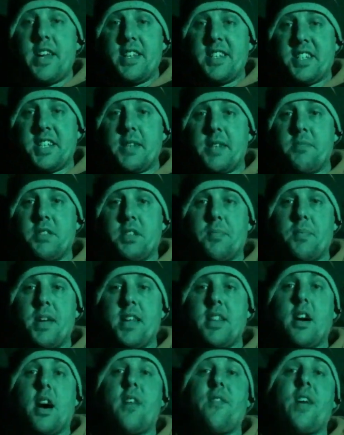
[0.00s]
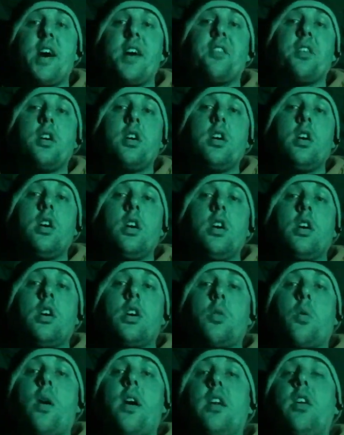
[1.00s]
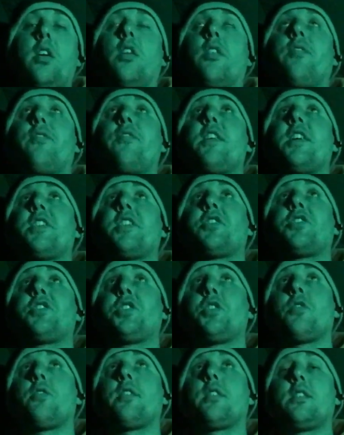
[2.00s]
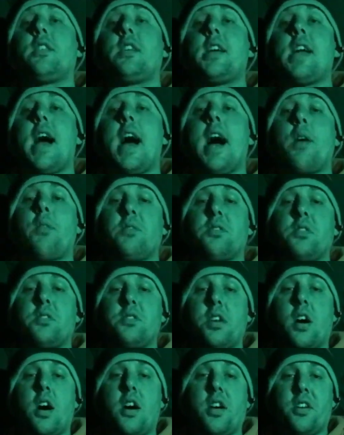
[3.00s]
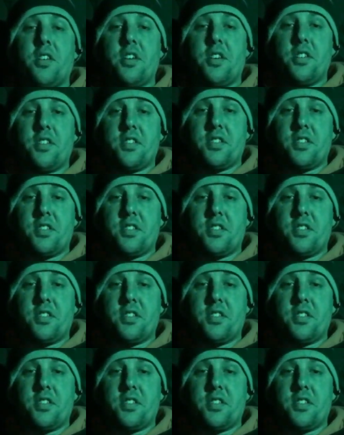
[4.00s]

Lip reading: It seems to be that I've had quite a lot of fish during the hours of darkness.